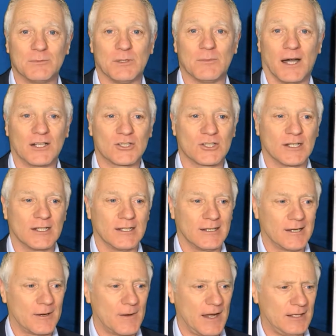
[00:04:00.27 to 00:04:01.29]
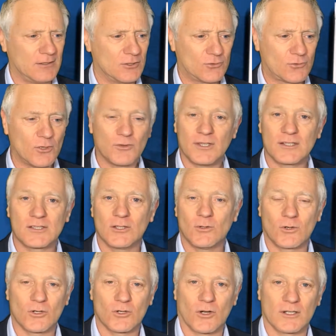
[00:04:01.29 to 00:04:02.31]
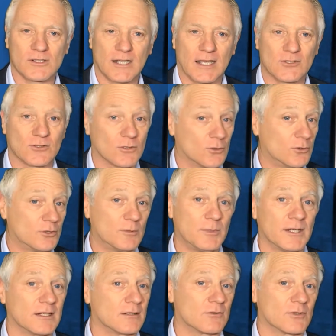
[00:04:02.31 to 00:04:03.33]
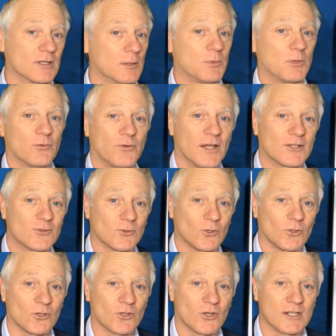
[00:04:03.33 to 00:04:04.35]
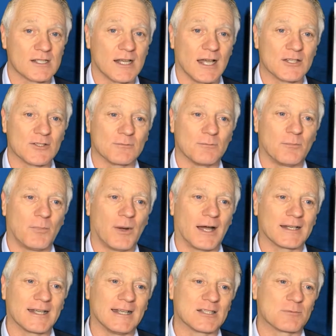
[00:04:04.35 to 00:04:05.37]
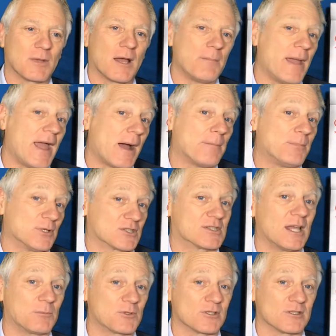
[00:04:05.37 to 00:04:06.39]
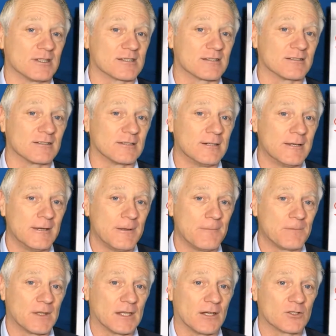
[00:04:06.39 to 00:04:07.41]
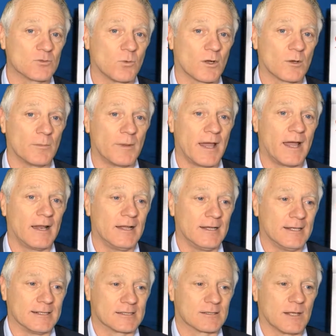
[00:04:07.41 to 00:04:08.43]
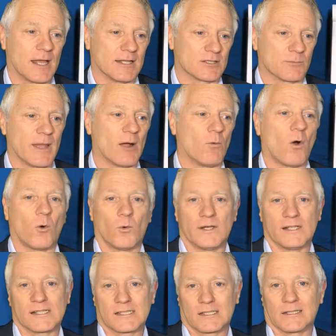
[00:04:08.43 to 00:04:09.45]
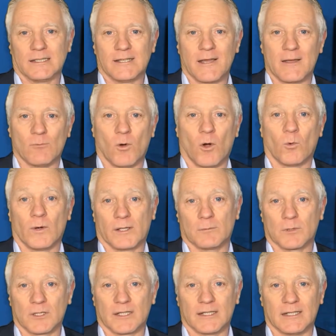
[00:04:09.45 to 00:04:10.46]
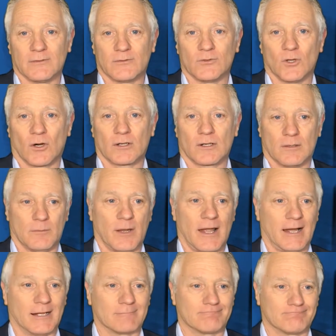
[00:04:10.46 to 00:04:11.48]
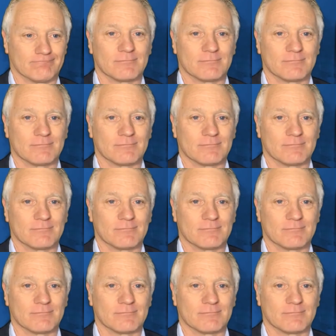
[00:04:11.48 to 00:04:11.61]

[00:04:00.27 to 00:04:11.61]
be much. And the truth is, the organisation could have been a really professional organisation, but it's about perception, isn't it? It's about what we see and what we believe, not about